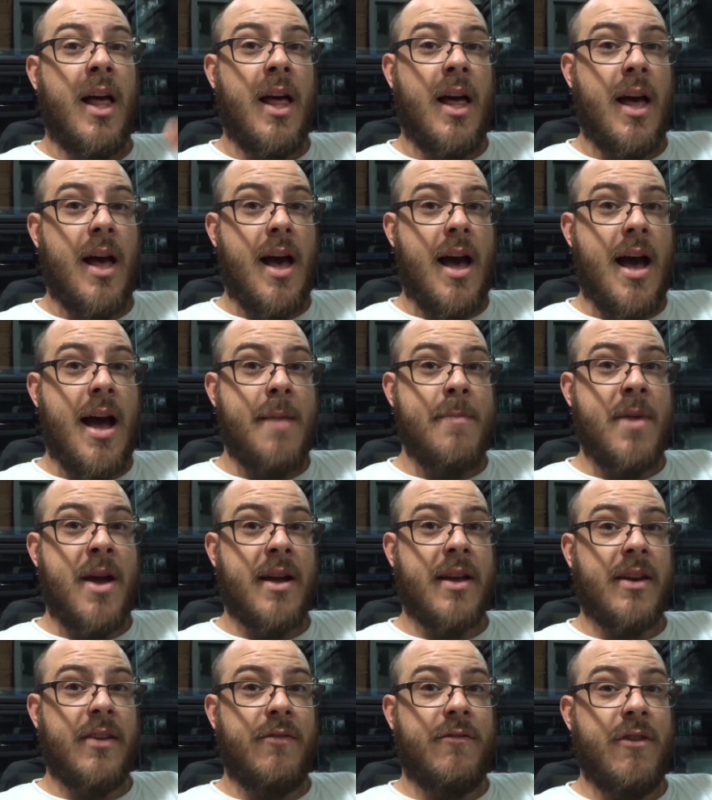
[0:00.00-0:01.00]
I'm not
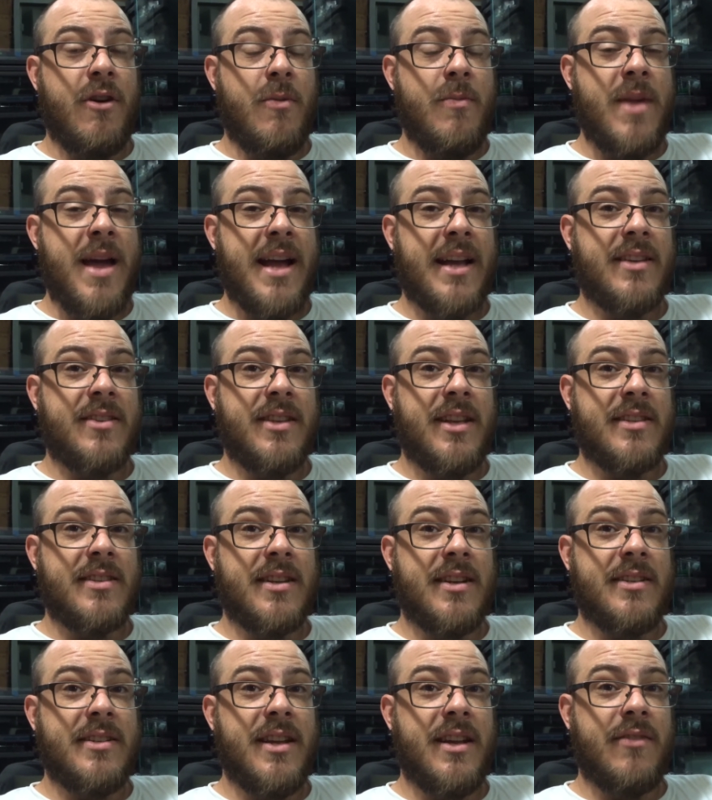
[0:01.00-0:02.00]
going to film that because that's going
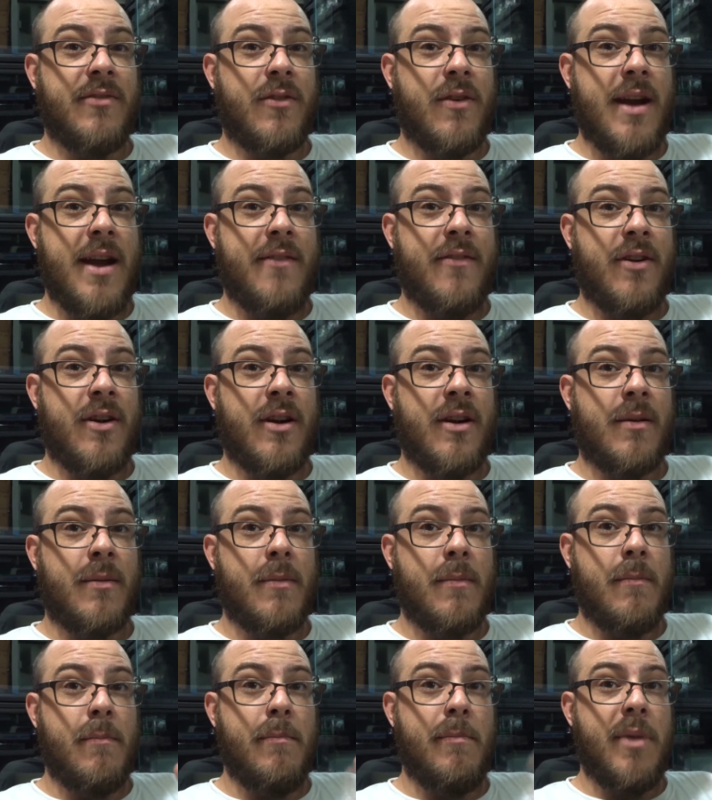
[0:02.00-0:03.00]
to take forever,
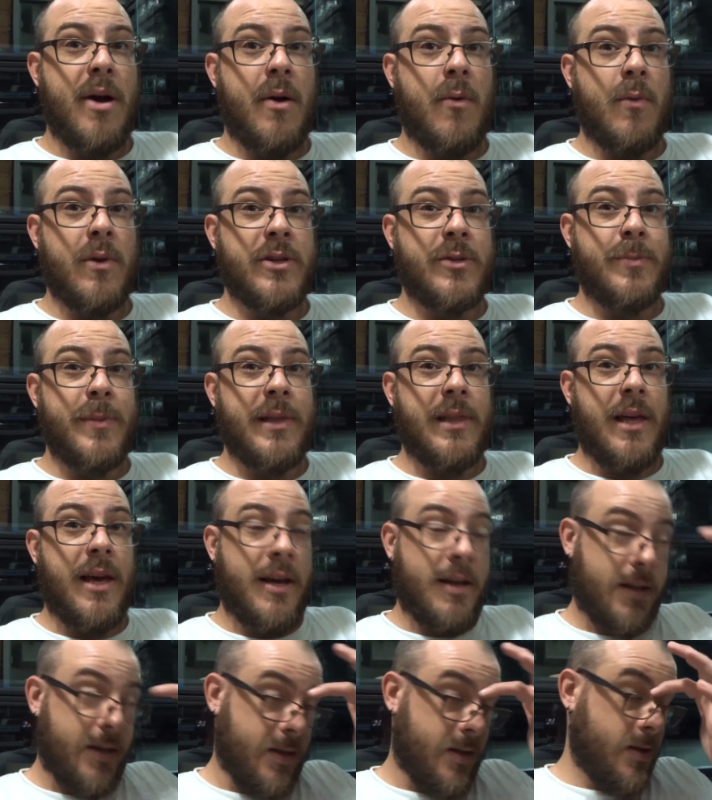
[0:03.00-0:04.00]
but wish me
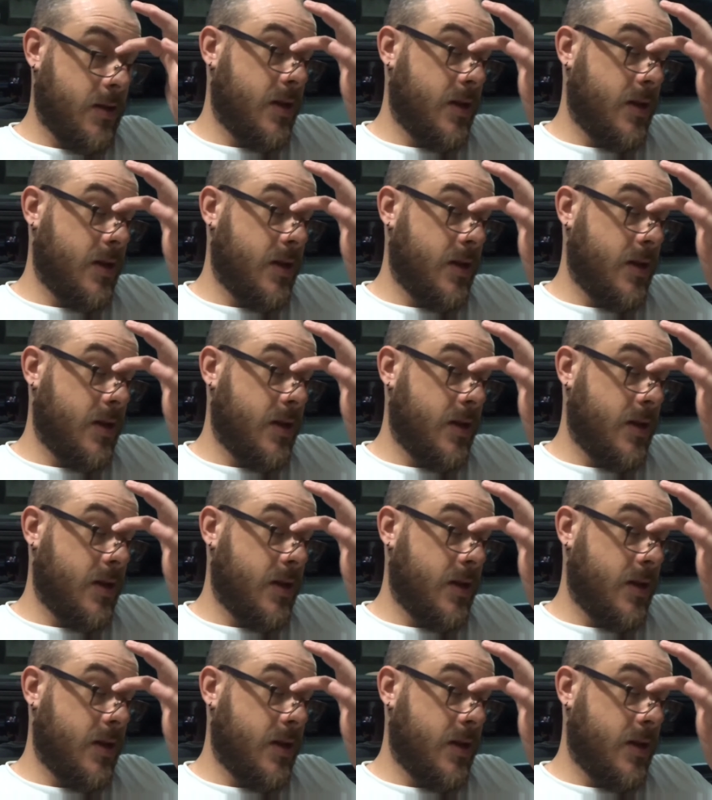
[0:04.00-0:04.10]
luck.